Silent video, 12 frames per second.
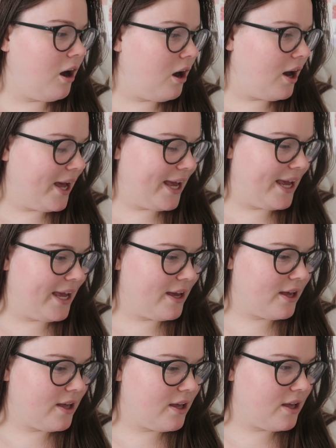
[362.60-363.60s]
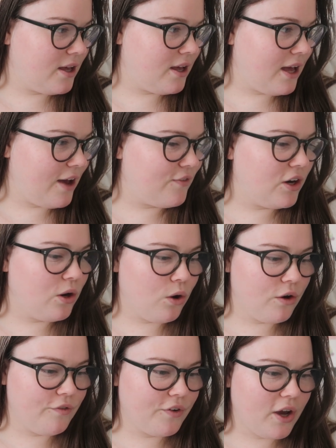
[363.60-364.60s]
I have a
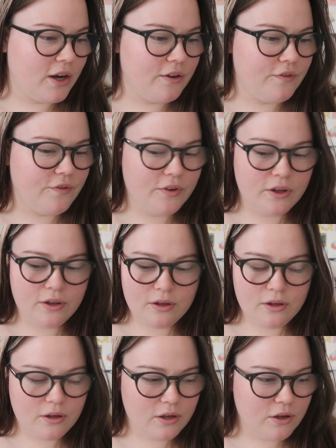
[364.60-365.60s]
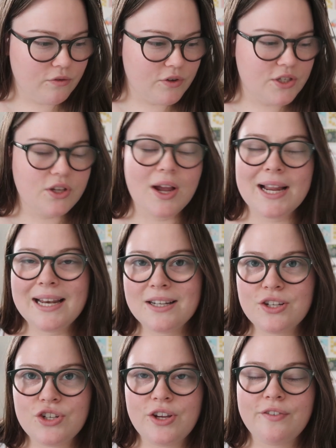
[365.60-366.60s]
lot of kind of
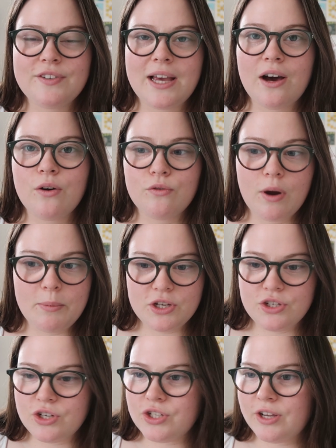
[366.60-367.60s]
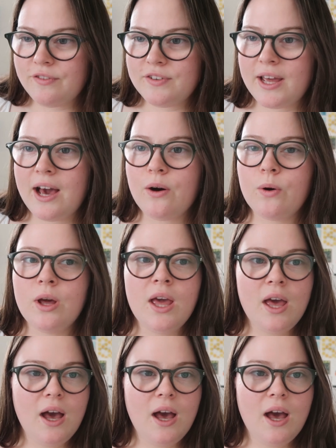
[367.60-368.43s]
recycling to shift out, rubbish to shift out.